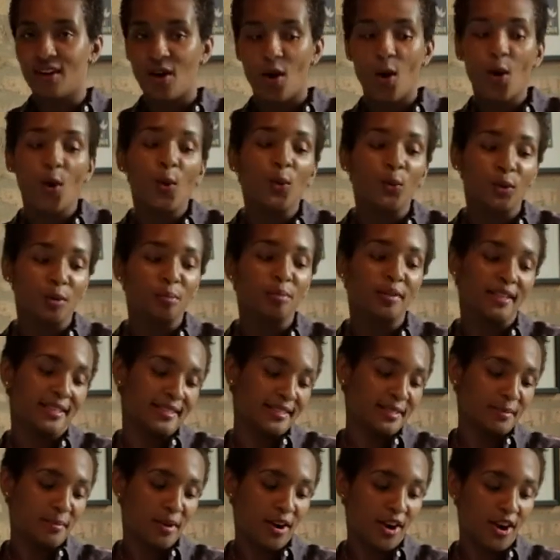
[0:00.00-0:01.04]
hold a place
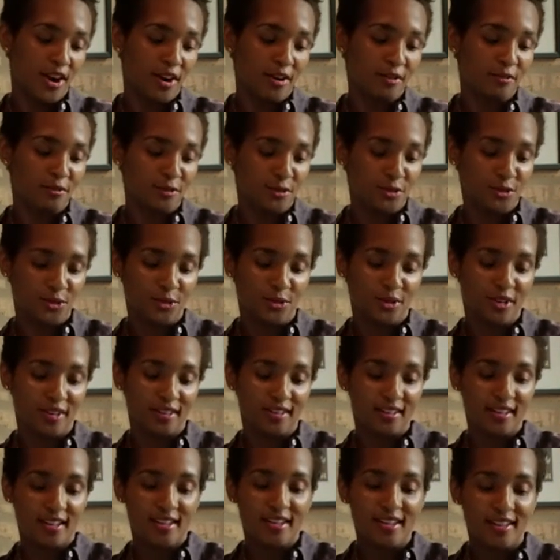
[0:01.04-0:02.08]
in my heart for
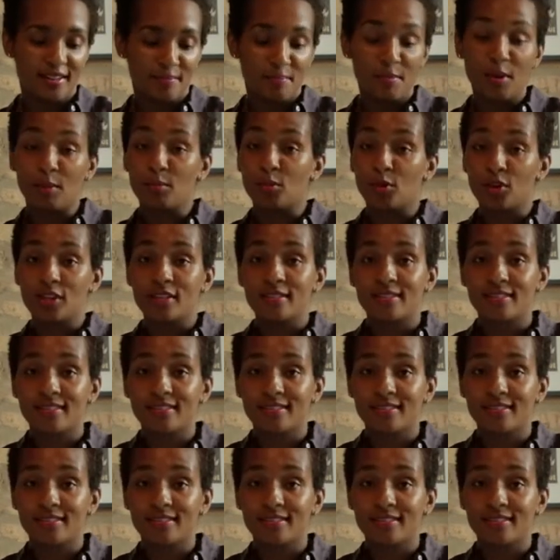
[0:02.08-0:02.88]
sure. Memories,